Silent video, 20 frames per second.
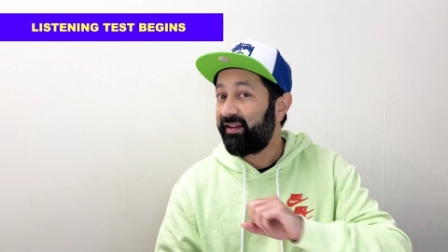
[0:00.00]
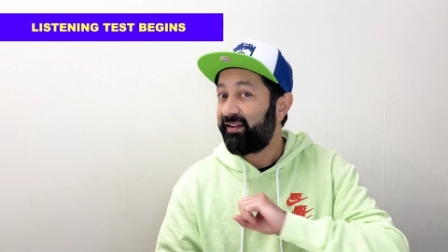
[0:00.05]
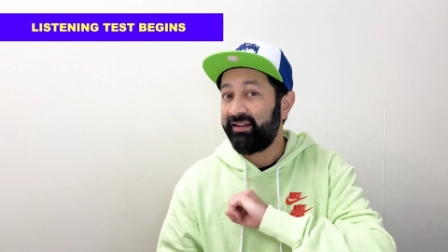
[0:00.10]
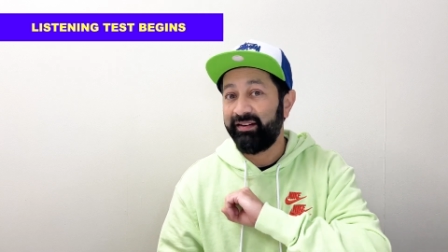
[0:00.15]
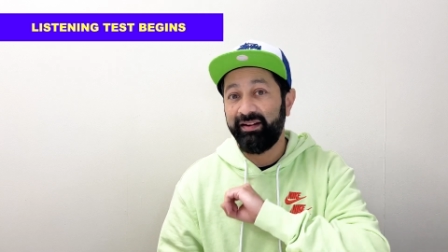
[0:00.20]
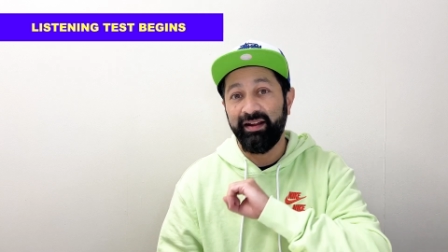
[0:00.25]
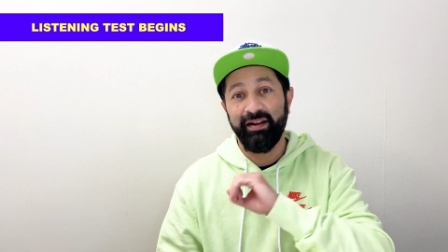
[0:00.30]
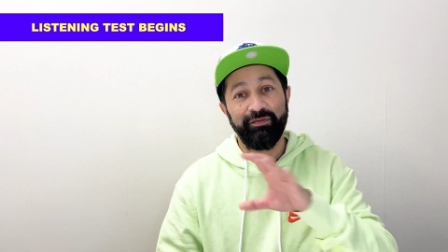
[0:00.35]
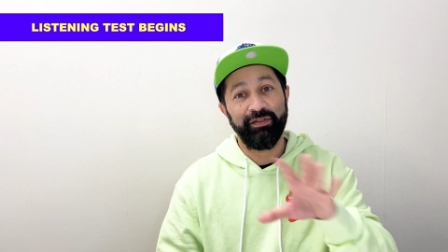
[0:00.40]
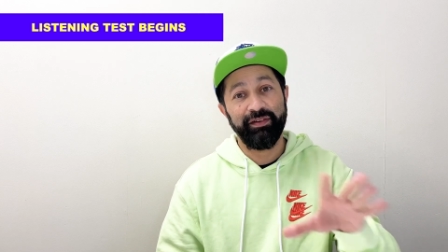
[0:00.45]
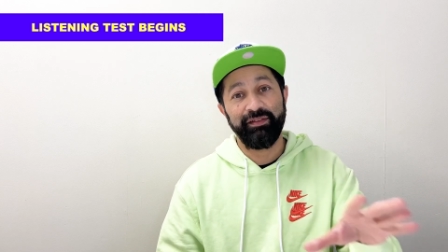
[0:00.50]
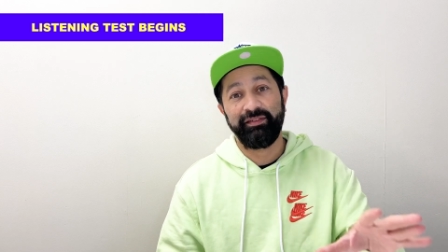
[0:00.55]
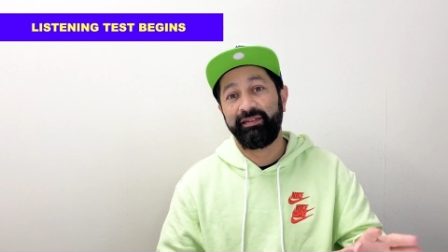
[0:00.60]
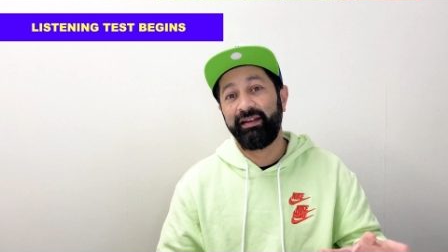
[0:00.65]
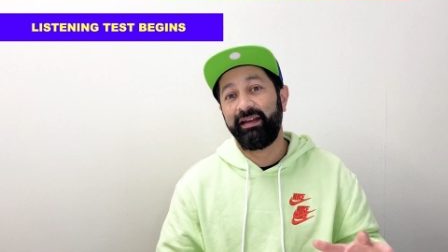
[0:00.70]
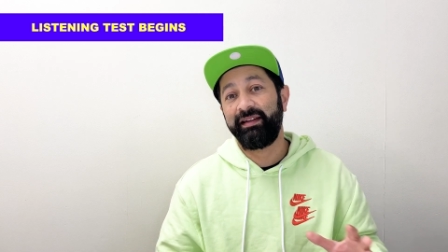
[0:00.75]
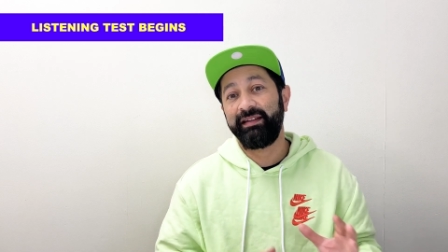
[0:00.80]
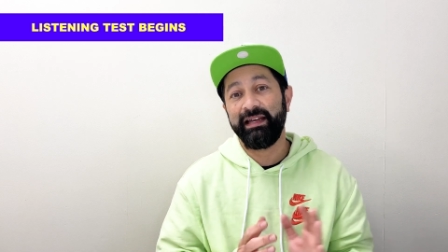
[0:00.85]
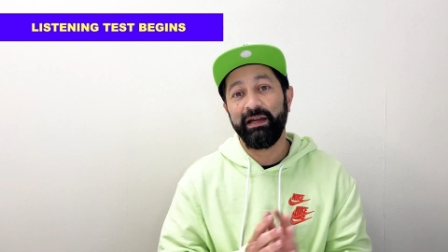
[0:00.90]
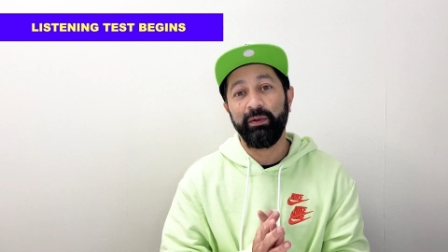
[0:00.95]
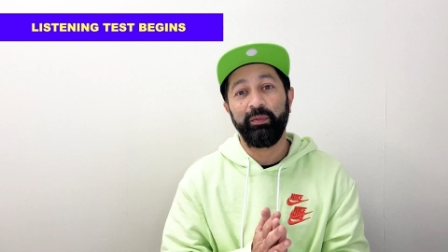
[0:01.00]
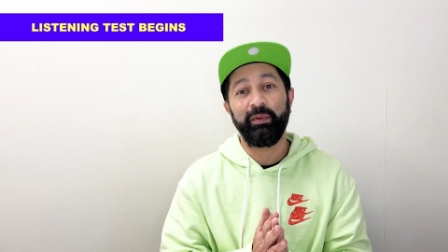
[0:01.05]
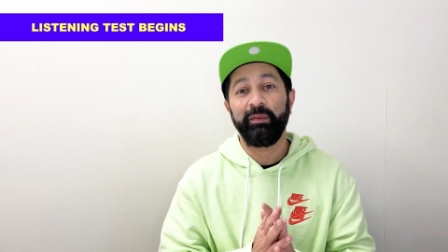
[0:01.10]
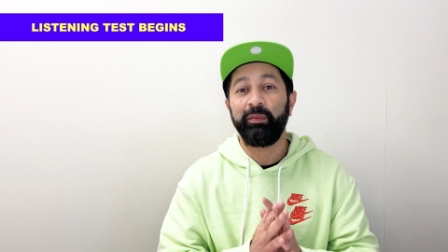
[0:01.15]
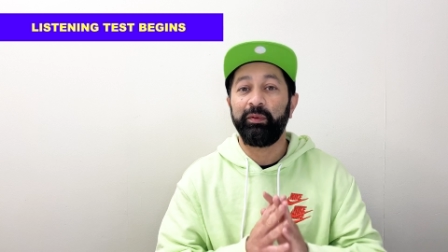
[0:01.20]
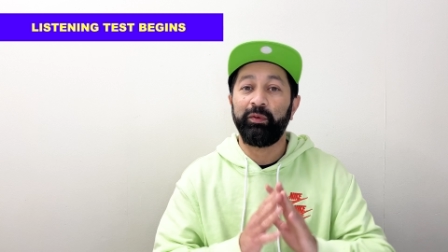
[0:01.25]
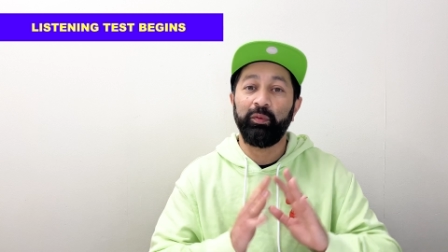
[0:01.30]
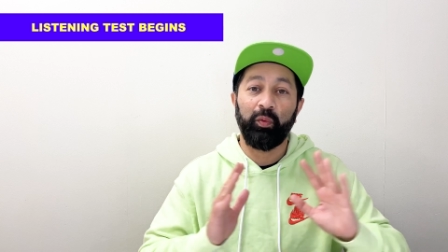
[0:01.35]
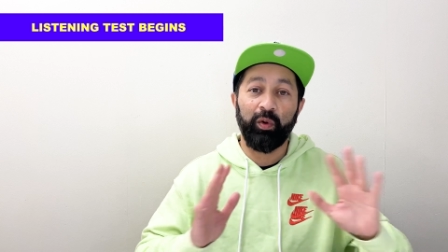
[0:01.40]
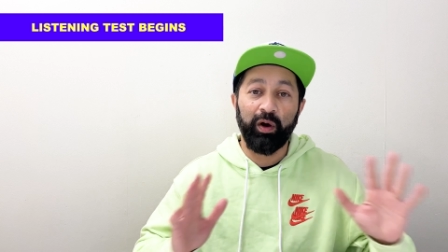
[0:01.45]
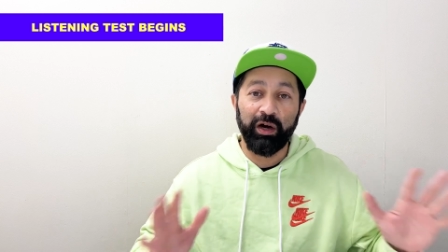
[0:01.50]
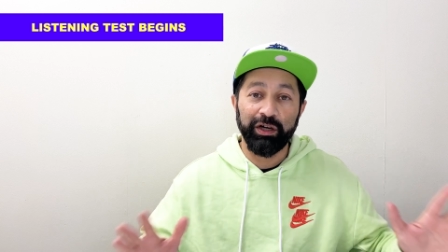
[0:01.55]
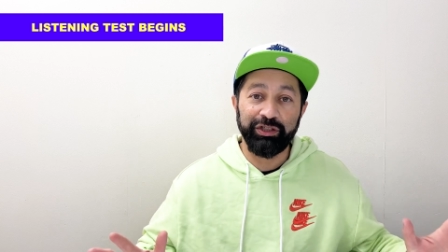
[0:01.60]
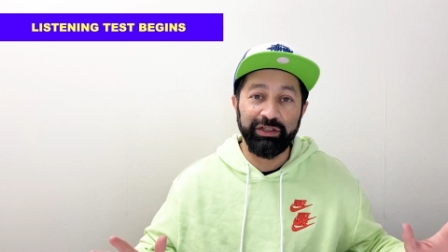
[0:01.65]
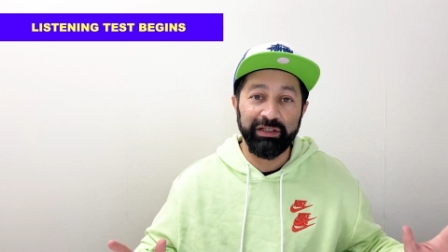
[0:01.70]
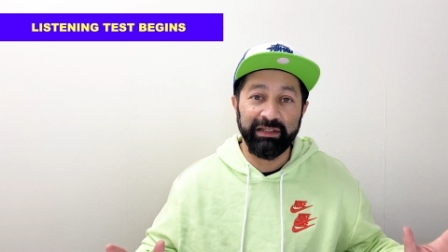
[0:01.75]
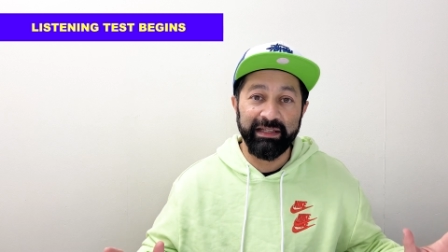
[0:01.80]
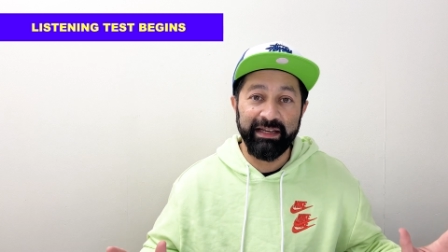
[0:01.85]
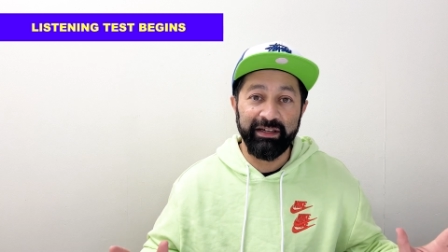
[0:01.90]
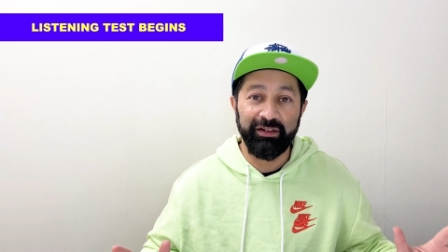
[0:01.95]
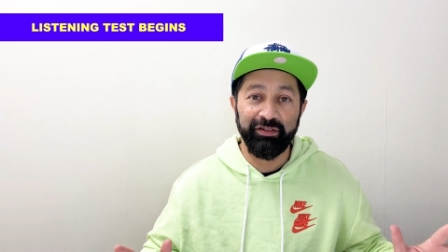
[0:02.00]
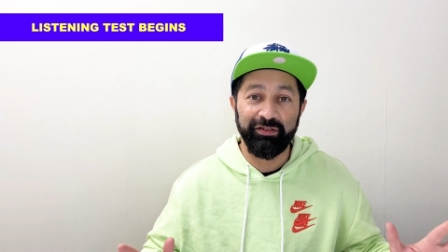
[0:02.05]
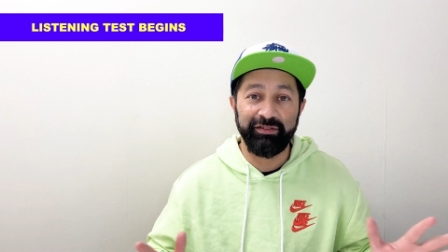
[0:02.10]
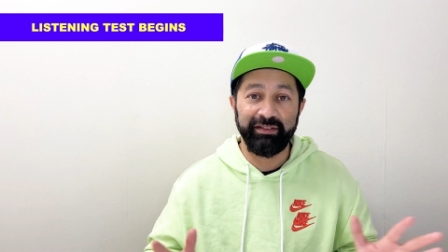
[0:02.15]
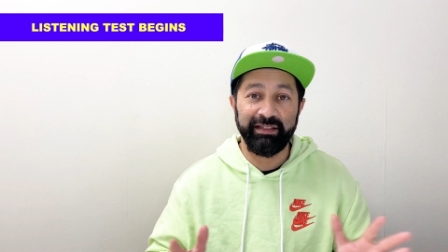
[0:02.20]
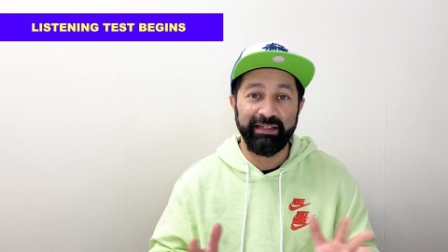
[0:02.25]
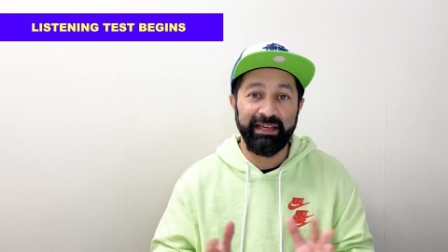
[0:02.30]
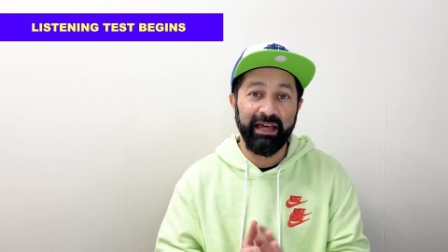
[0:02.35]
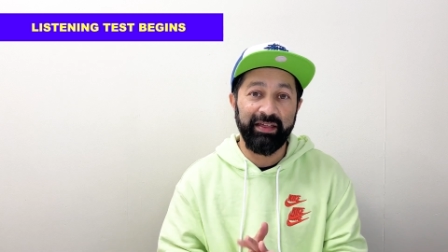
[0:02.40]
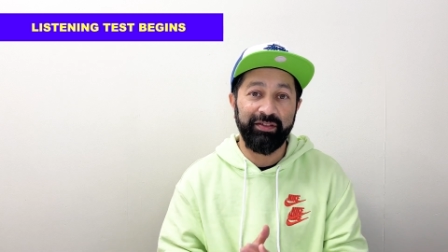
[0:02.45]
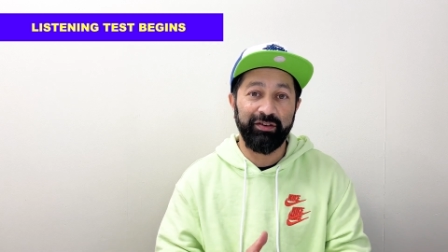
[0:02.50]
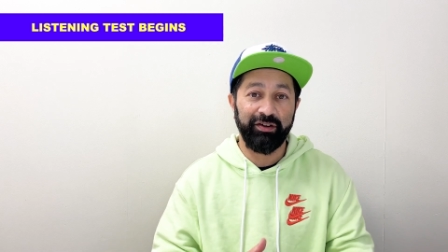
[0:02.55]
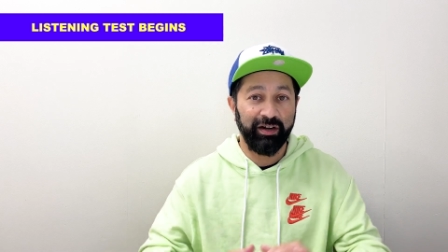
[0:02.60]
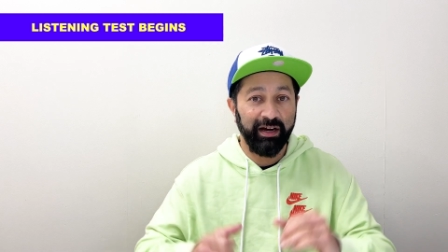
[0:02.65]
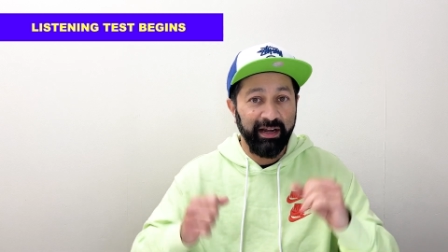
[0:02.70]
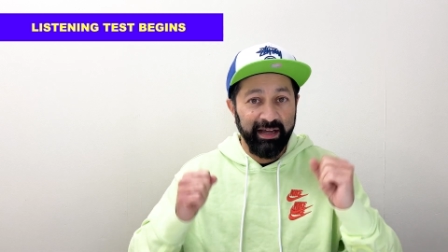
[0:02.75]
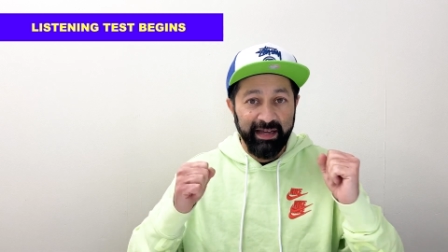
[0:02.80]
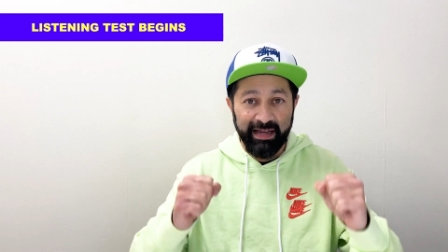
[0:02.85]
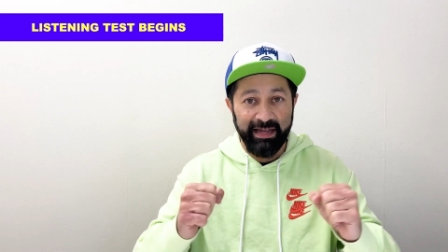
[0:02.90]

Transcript: You know, every Sunday, we would watch the Lakers together